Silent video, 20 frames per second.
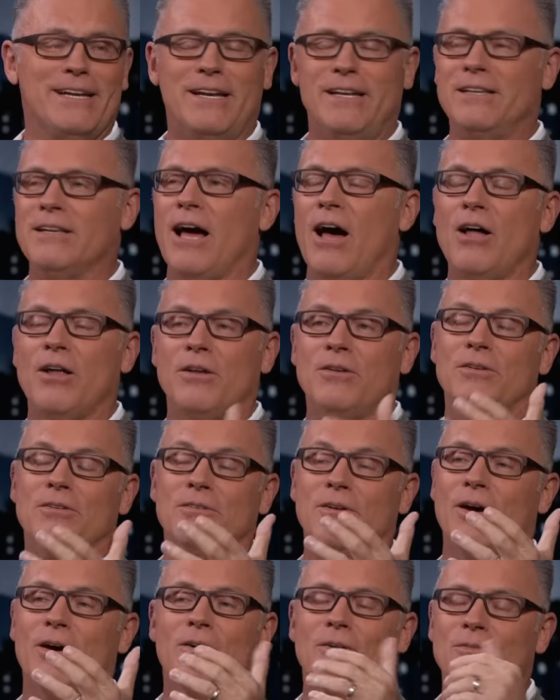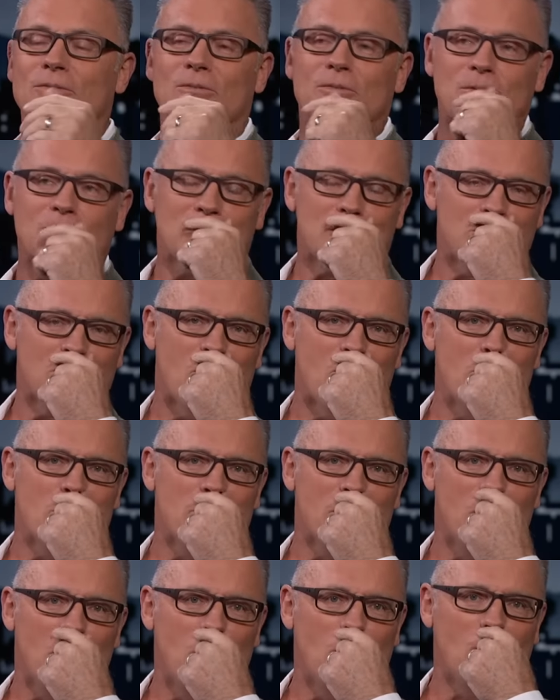And uh, lo and
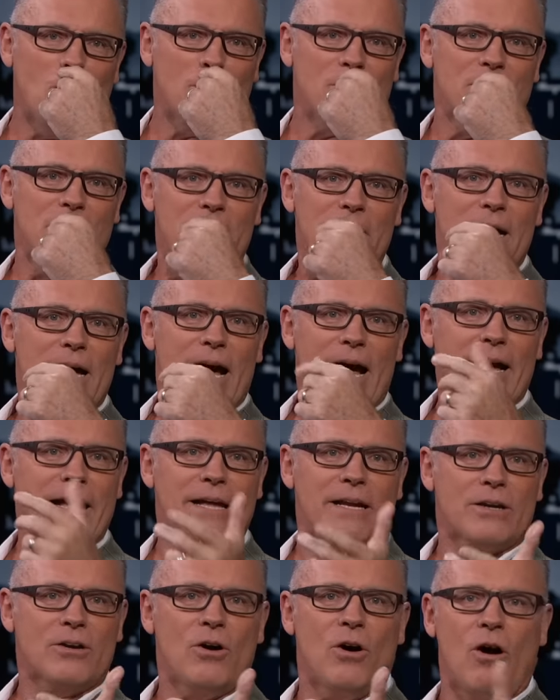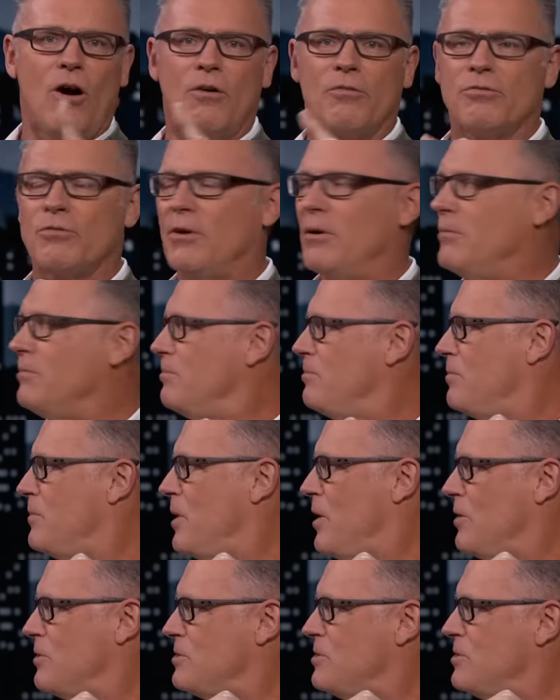behold, I get a call from, you know,